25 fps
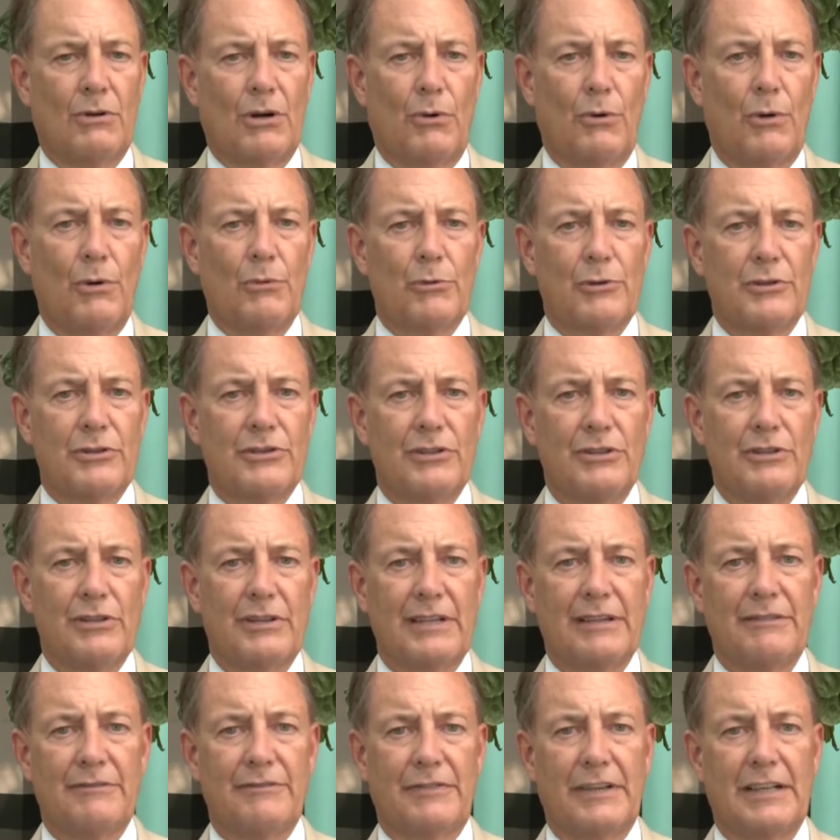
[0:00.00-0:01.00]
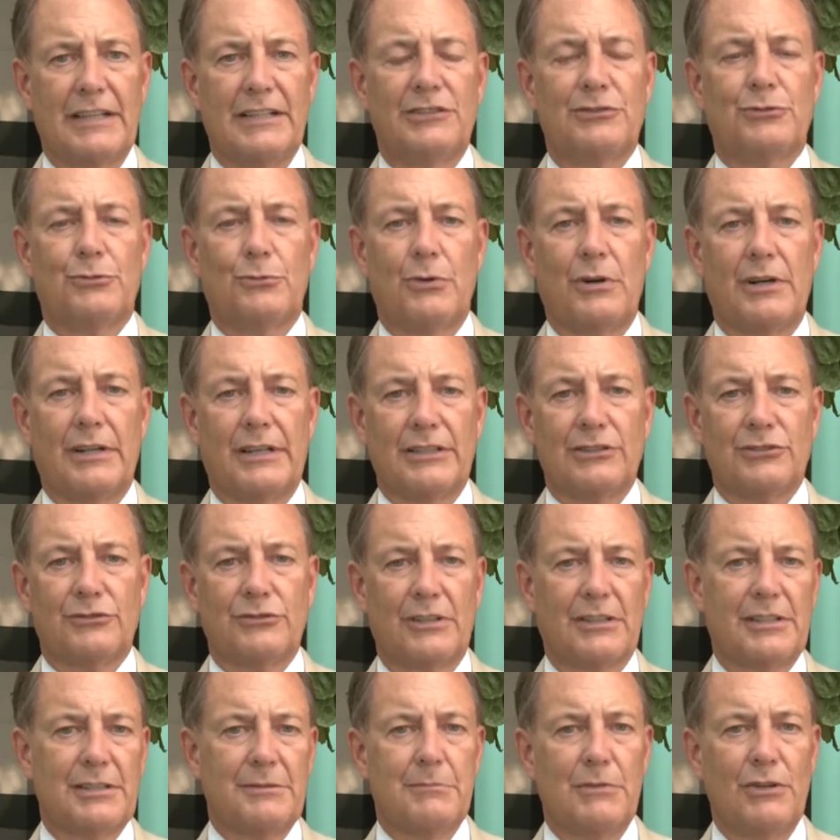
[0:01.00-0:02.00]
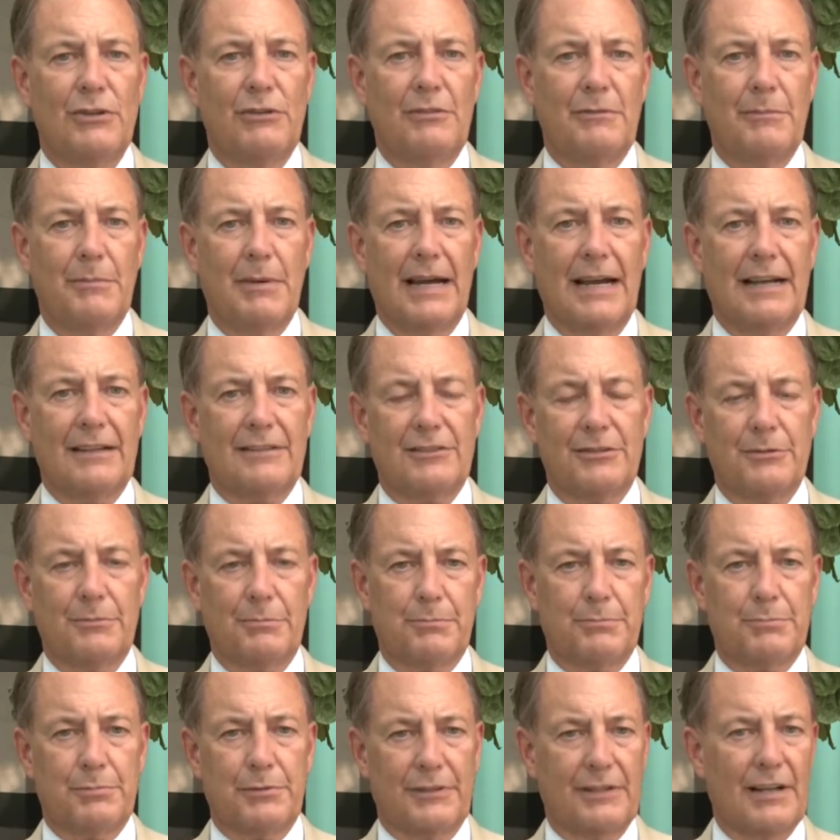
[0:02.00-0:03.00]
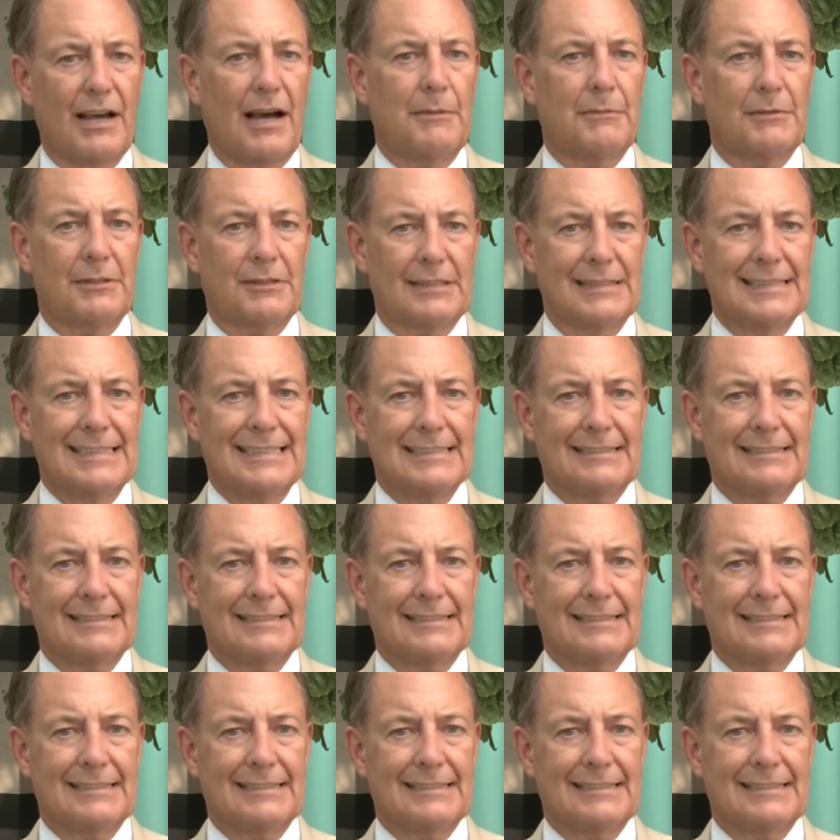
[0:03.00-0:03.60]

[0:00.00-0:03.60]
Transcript: Well, what we're doing in phase one is really moving back to predominantly